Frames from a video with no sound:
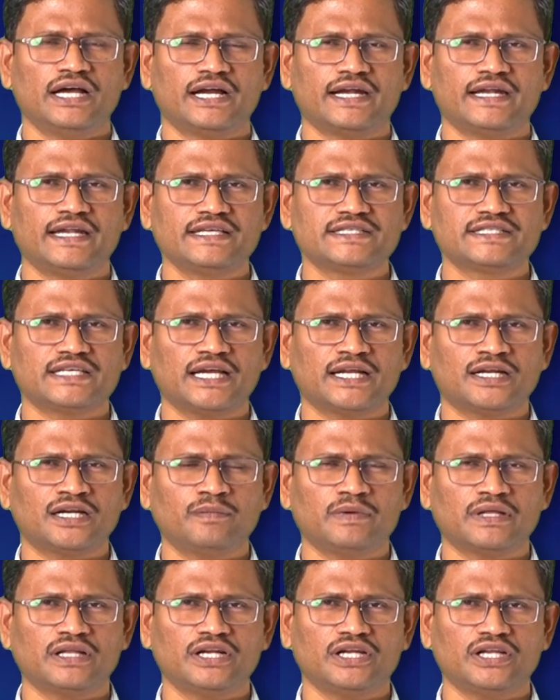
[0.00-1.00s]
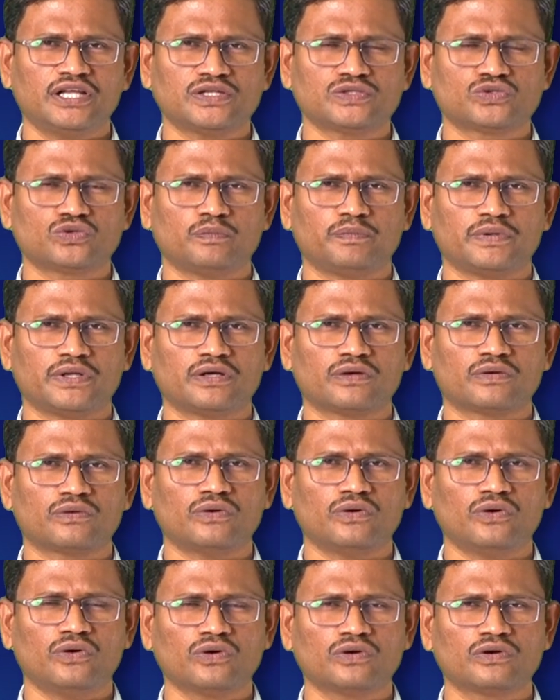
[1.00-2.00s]
decided by the Indian Supreme
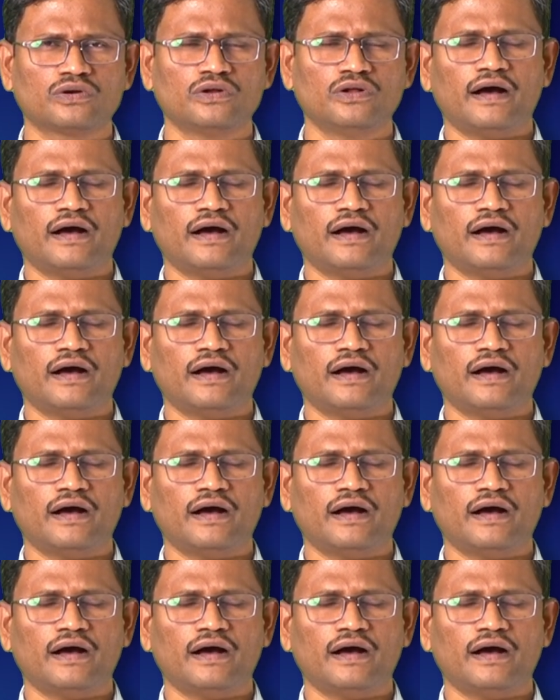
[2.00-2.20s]
Court